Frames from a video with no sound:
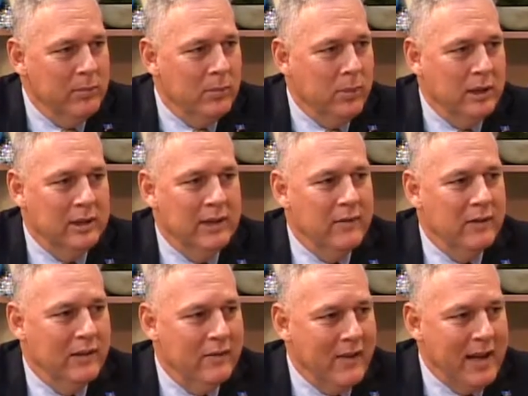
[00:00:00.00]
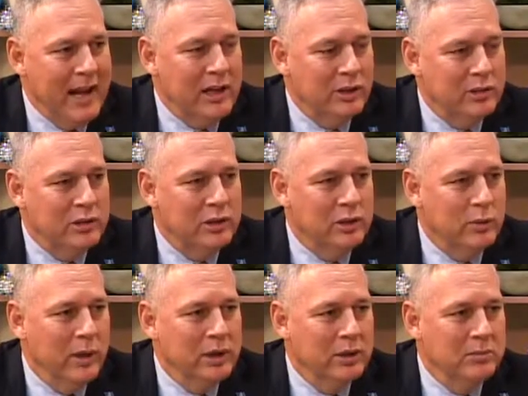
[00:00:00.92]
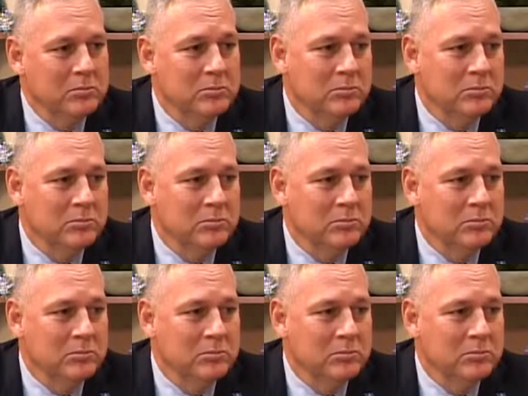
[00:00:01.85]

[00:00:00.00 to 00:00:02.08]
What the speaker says: but given the financial situation,